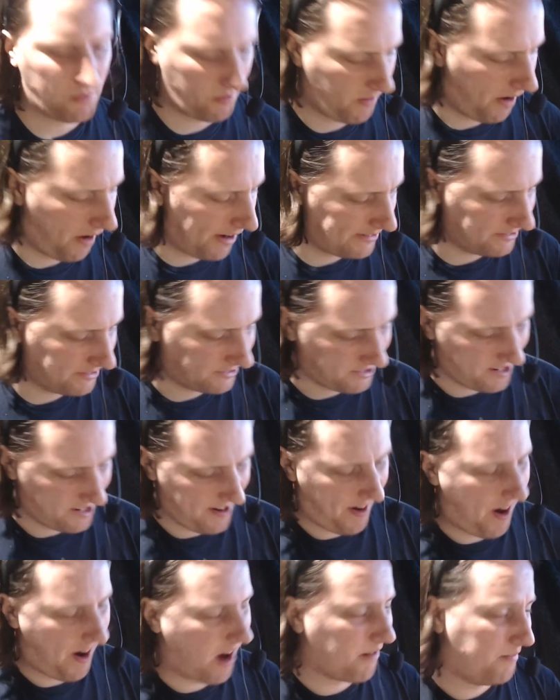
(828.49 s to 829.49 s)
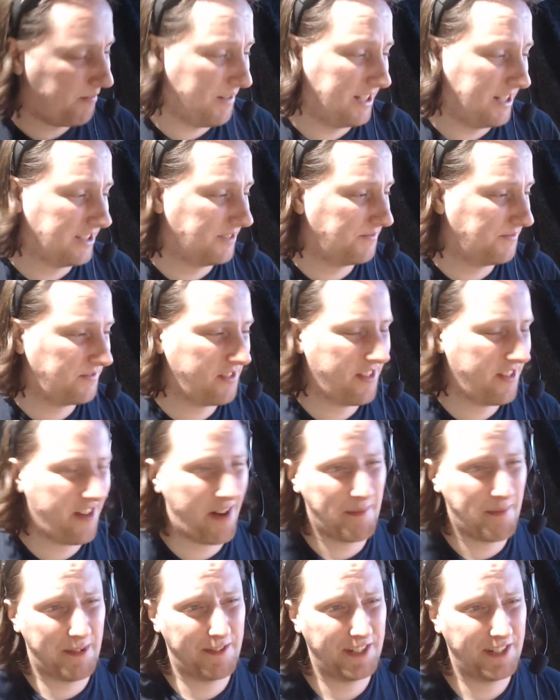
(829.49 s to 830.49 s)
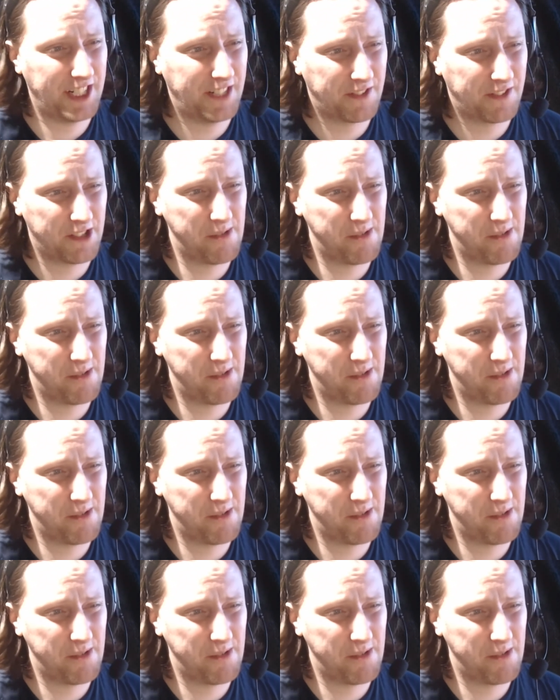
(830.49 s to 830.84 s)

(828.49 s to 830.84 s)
And yeah, melon, not my favourite.